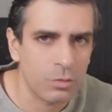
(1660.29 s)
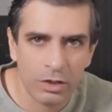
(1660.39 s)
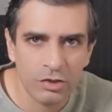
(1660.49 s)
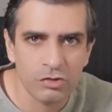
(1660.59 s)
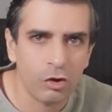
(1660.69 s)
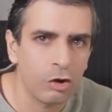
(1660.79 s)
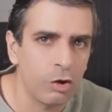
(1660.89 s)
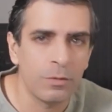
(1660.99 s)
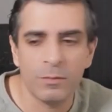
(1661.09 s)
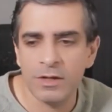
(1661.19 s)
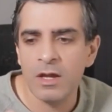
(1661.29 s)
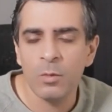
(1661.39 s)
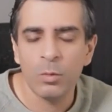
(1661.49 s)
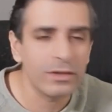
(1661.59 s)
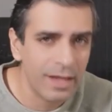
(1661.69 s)
So when you join OmniMint,
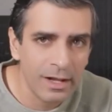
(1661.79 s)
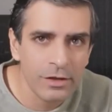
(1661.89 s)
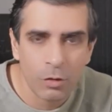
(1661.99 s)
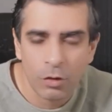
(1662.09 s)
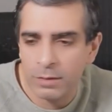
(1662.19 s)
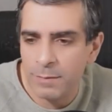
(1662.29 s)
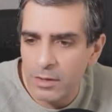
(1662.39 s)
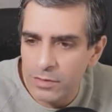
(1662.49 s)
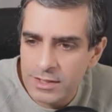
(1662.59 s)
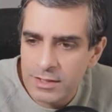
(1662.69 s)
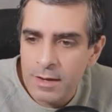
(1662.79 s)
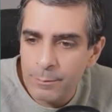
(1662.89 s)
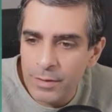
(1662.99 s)
we'll tell you all about this.